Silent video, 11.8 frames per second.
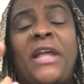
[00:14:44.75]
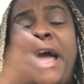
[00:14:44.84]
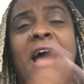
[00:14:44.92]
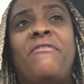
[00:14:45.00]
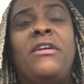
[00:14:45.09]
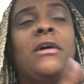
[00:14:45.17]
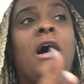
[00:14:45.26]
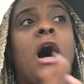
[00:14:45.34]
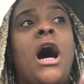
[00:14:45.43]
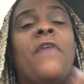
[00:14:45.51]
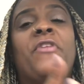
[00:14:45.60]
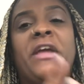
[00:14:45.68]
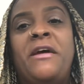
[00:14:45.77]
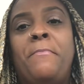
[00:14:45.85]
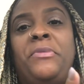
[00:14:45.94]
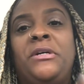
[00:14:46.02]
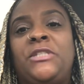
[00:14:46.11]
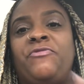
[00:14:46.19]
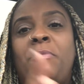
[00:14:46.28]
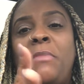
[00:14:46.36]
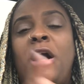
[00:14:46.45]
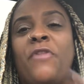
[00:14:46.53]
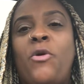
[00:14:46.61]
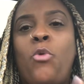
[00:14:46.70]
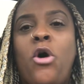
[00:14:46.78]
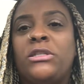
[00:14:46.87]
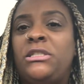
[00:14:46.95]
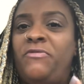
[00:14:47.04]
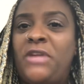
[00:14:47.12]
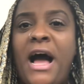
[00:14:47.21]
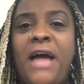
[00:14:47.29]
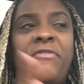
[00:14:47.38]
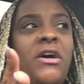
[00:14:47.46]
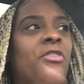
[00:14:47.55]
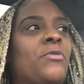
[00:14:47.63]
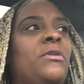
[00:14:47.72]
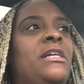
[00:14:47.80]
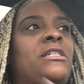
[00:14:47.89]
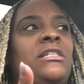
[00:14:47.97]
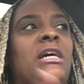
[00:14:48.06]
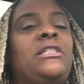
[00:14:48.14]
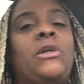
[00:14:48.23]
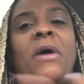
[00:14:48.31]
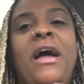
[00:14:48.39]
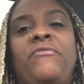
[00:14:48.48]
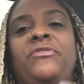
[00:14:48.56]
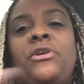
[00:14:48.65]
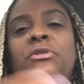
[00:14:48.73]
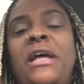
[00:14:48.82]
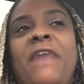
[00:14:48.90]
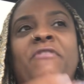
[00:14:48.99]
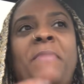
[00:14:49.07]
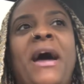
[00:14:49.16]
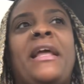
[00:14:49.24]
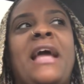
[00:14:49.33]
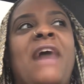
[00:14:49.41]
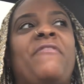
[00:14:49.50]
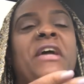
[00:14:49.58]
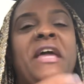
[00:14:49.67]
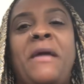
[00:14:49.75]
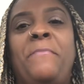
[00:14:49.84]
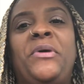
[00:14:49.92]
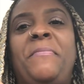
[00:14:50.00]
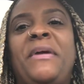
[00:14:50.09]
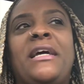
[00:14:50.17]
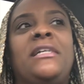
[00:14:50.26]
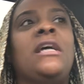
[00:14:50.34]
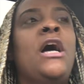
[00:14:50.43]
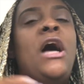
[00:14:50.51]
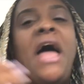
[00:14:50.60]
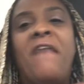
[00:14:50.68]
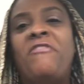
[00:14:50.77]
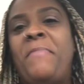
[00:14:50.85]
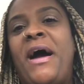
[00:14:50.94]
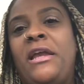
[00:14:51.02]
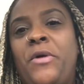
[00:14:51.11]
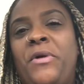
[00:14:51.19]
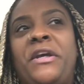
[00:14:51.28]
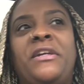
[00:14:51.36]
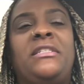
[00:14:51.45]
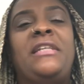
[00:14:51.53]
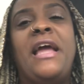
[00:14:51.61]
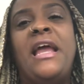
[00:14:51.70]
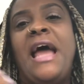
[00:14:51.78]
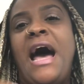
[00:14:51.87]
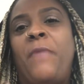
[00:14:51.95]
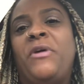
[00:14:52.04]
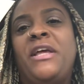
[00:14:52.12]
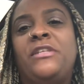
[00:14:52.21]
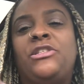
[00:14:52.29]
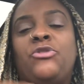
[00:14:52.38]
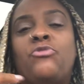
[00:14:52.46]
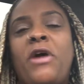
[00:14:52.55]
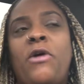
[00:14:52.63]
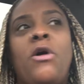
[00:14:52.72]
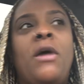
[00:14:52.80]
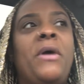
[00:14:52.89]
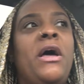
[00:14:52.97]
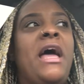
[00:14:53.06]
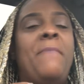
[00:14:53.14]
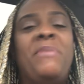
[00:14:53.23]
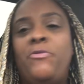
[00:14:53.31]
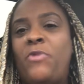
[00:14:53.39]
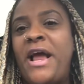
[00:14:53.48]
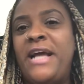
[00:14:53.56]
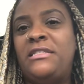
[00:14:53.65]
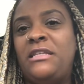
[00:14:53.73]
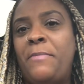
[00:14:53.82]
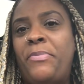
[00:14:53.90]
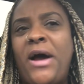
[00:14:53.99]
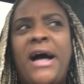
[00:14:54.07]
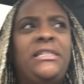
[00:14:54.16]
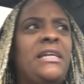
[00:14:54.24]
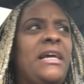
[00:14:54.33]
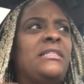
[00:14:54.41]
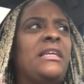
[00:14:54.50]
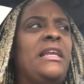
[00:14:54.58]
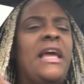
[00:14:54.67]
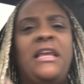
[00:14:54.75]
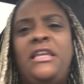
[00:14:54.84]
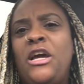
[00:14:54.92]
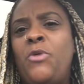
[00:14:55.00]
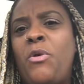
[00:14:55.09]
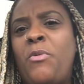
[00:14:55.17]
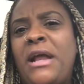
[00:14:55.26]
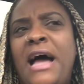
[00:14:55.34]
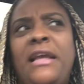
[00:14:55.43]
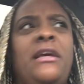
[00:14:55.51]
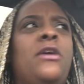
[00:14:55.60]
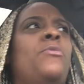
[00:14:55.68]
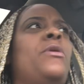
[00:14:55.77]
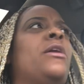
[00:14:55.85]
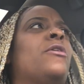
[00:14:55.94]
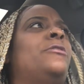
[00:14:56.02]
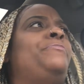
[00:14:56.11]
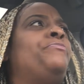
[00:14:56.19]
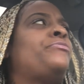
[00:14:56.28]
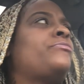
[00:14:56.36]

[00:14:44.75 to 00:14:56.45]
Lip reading: every other inputs from other walks of life, other religions, so everybody can have an input, because everybody don't understand how it is to grow up and be raised in the projects and deal with what I deal with, or